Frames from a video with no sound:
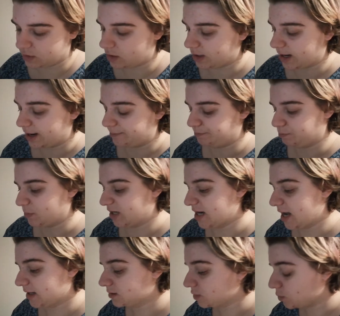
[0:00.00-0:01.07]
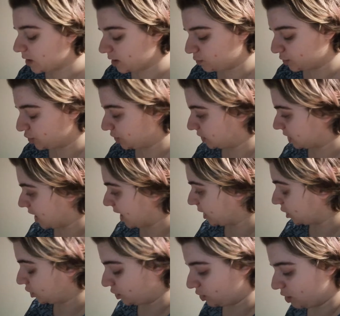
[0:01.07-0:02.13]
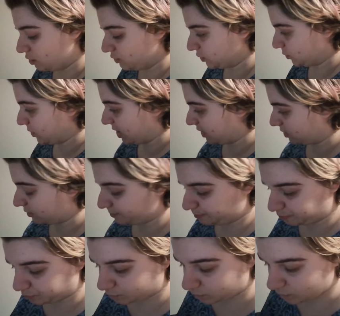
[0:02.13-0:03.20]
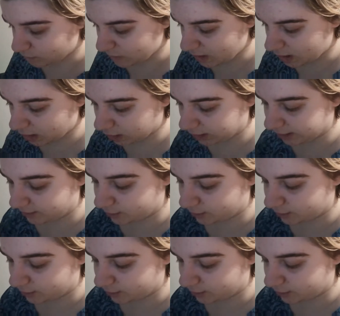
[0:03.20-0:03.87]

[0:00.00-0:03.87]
Okay, my next one, which is kind of goes with clear